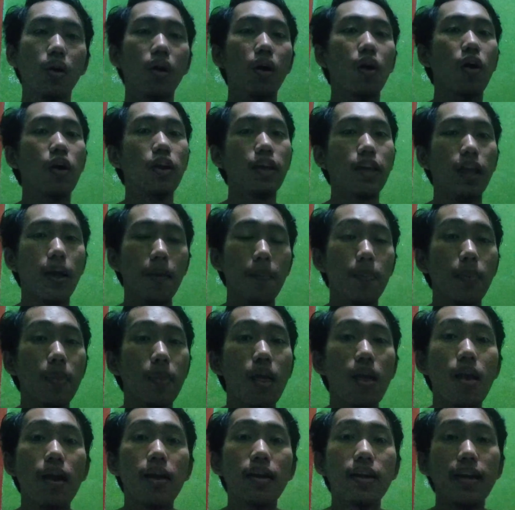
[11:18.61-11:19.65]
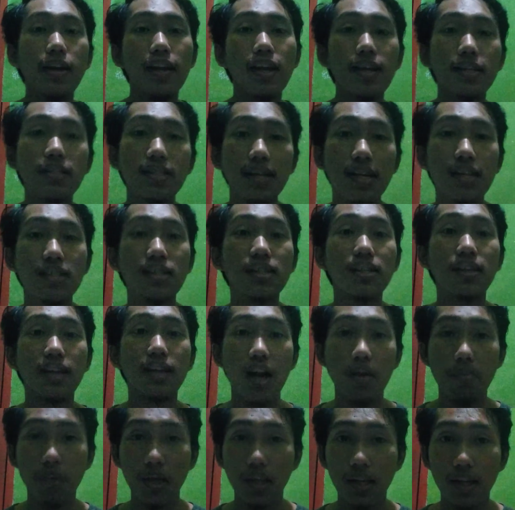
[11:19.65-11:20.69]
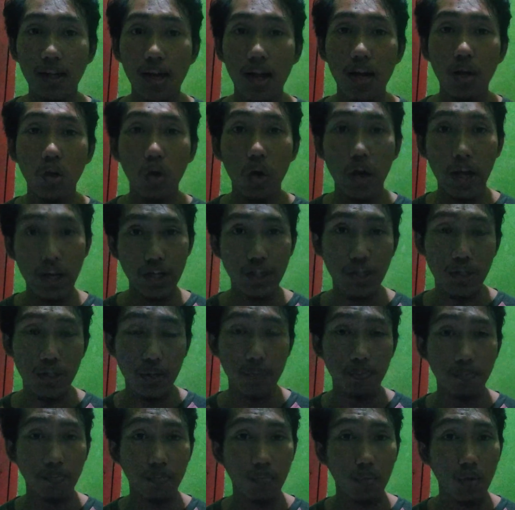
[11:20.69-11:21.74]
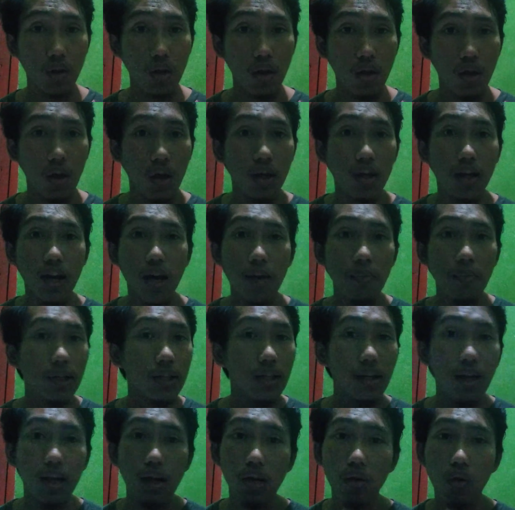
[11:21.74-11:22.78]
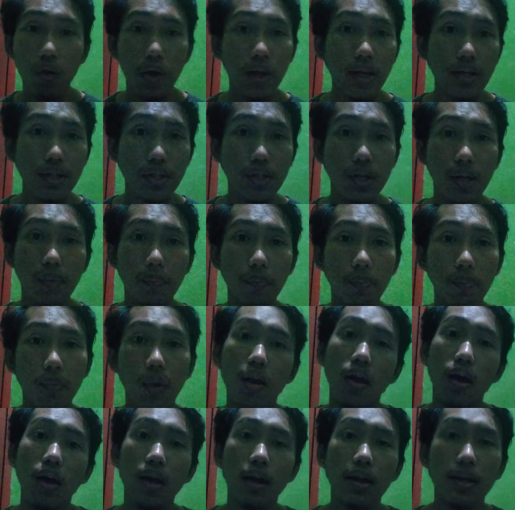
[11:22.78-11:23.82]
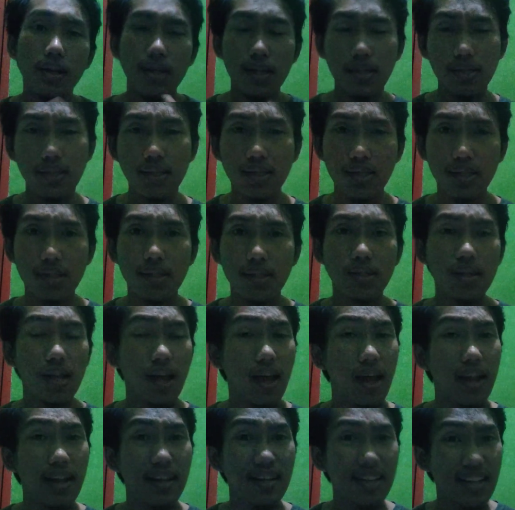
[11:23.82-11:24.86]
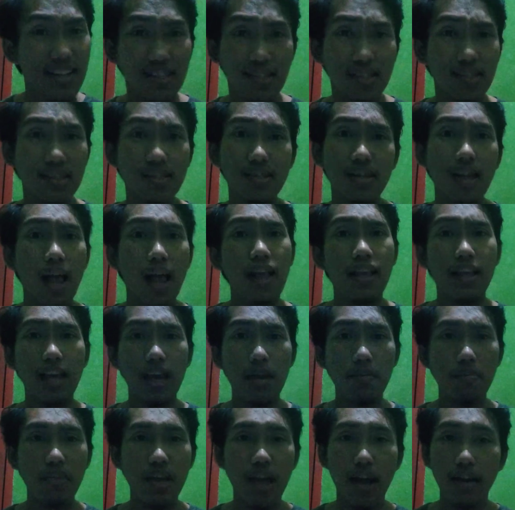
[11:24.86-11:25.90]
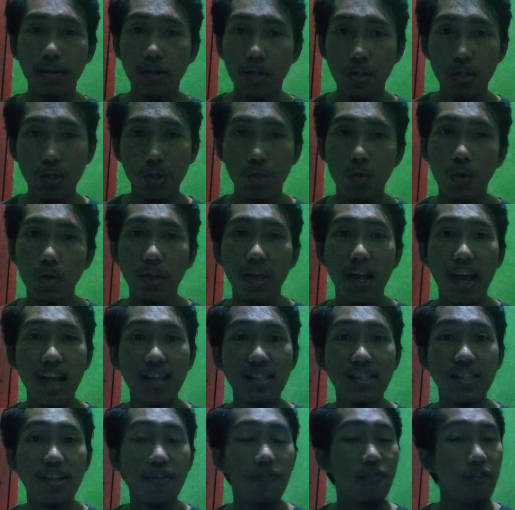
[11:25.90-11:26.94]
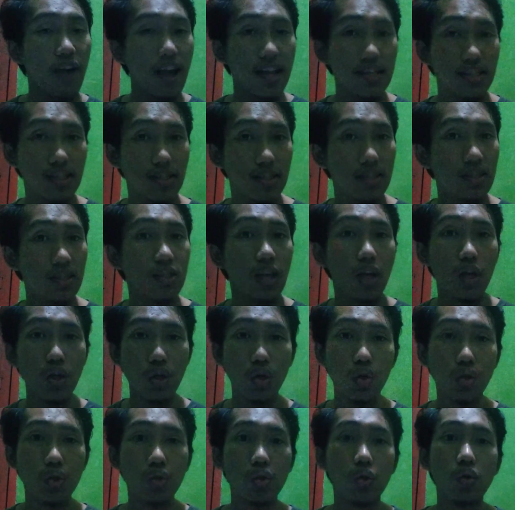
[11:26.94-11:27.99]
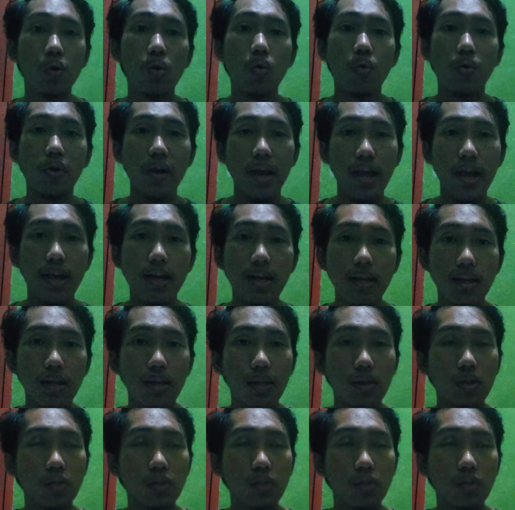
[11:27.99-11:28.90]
Okay, the next is grammatical cohesion. Grammatical cohesion. This can be understood as devices used to create